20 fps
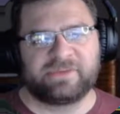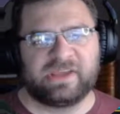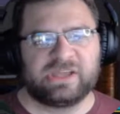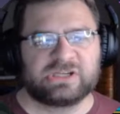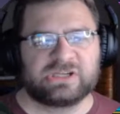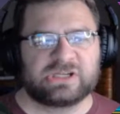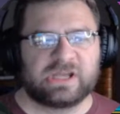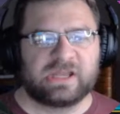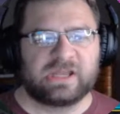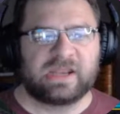
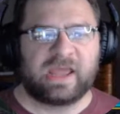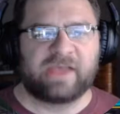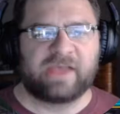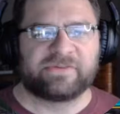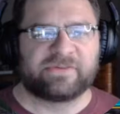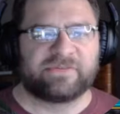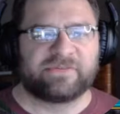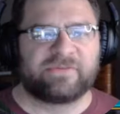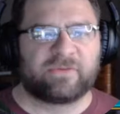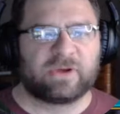Each hit
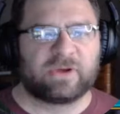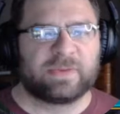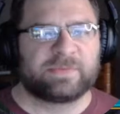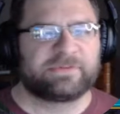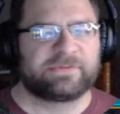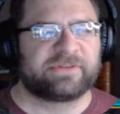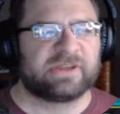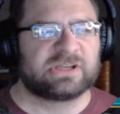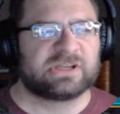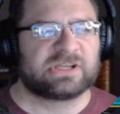has a
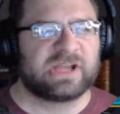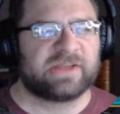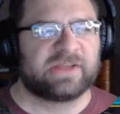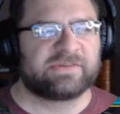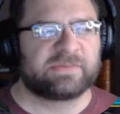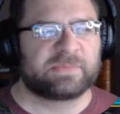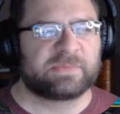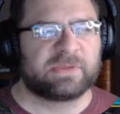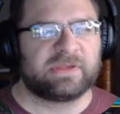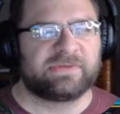40% chance
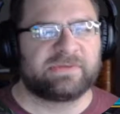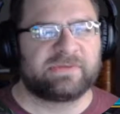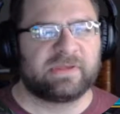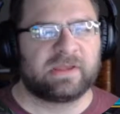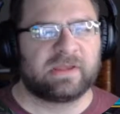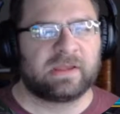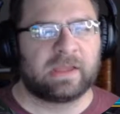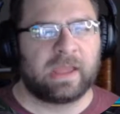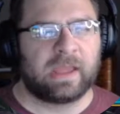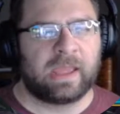of
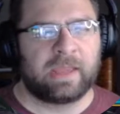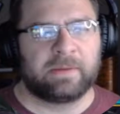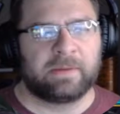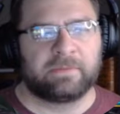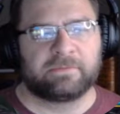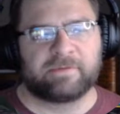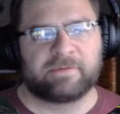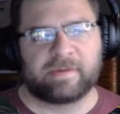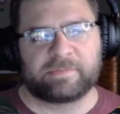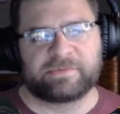placing a
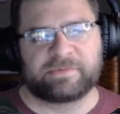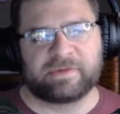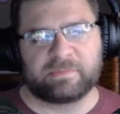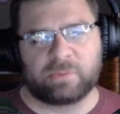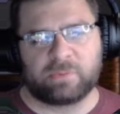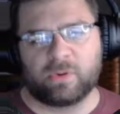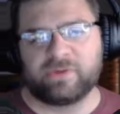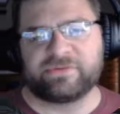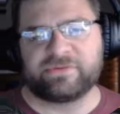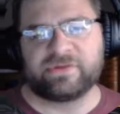5%
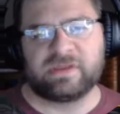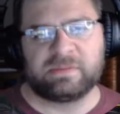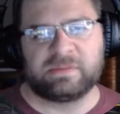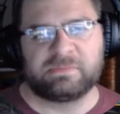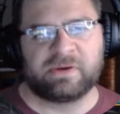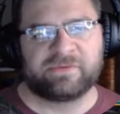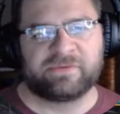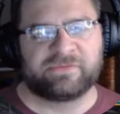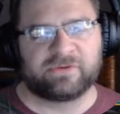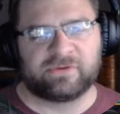poison
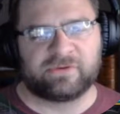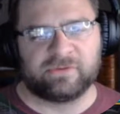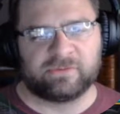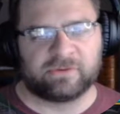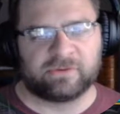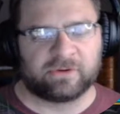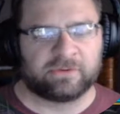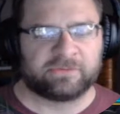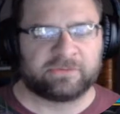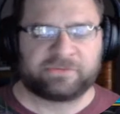debuff for 2
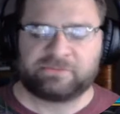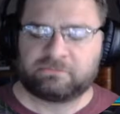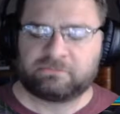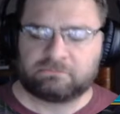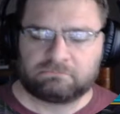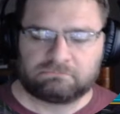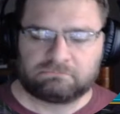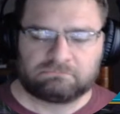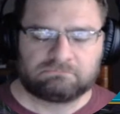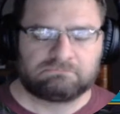turns.
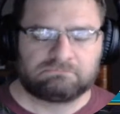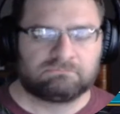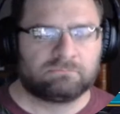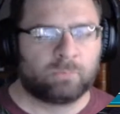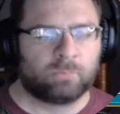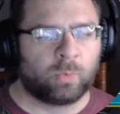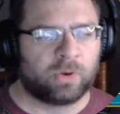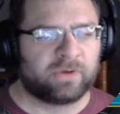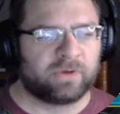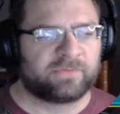
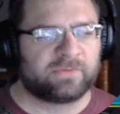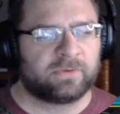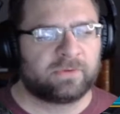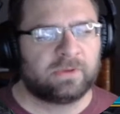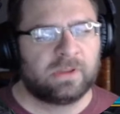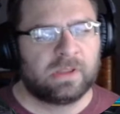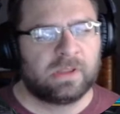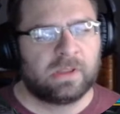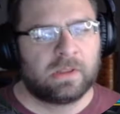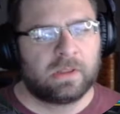Wonderful.
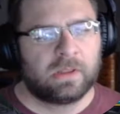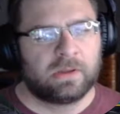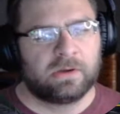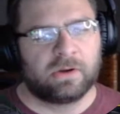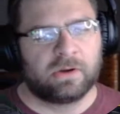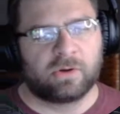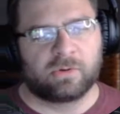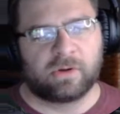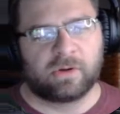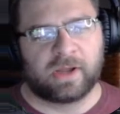
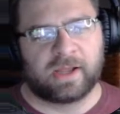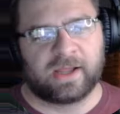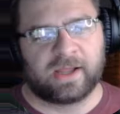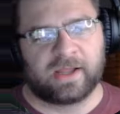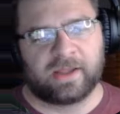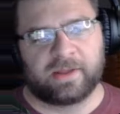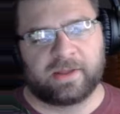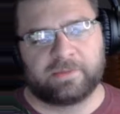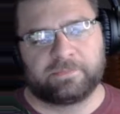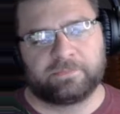
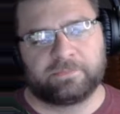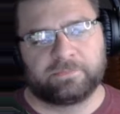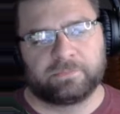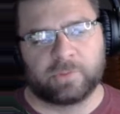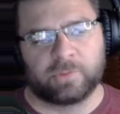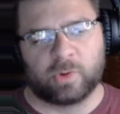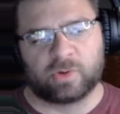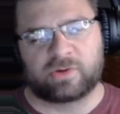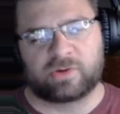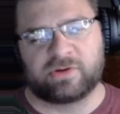No
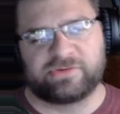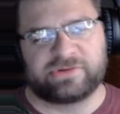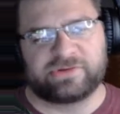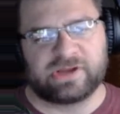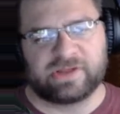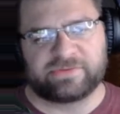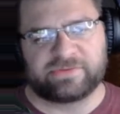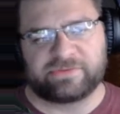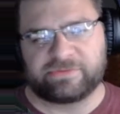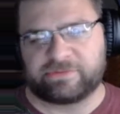increased
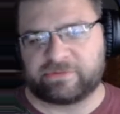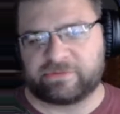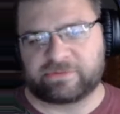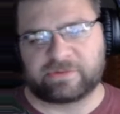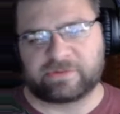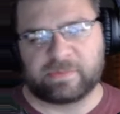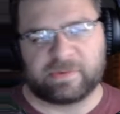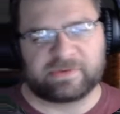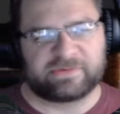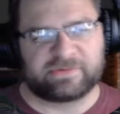chance, it's just
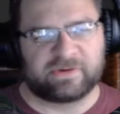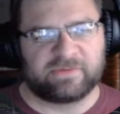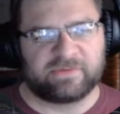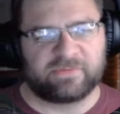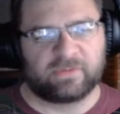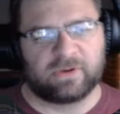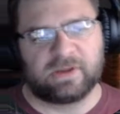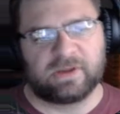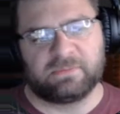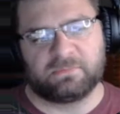going to be a straight
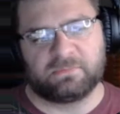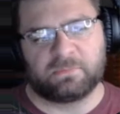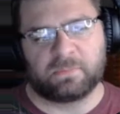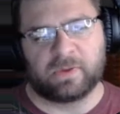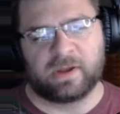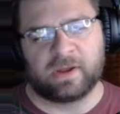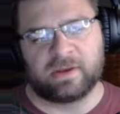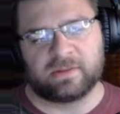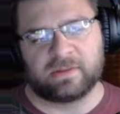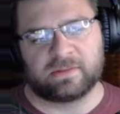40,
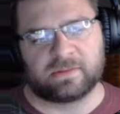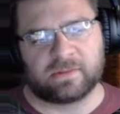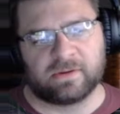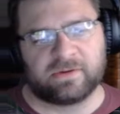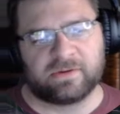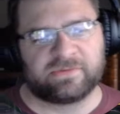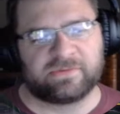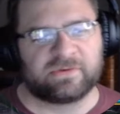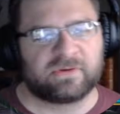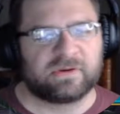but
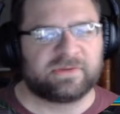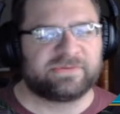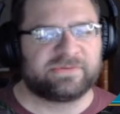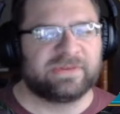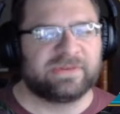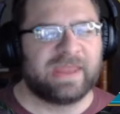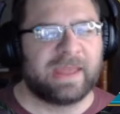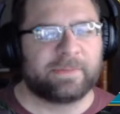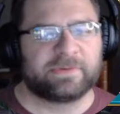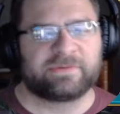there's increased
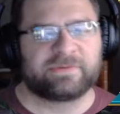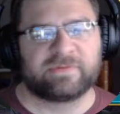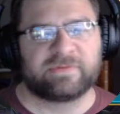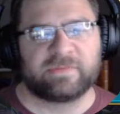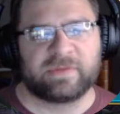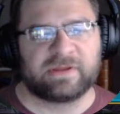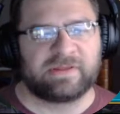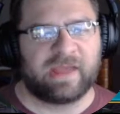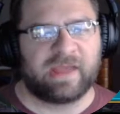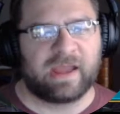damage from
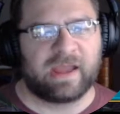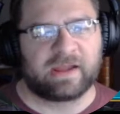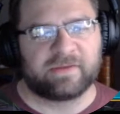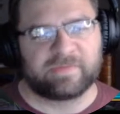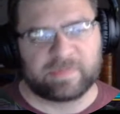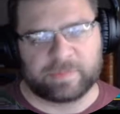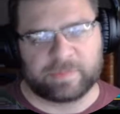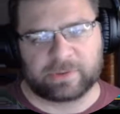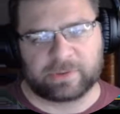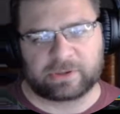the attack if
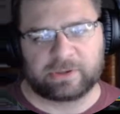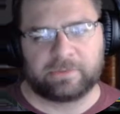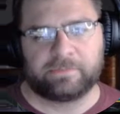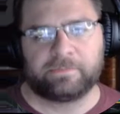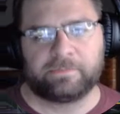you book it.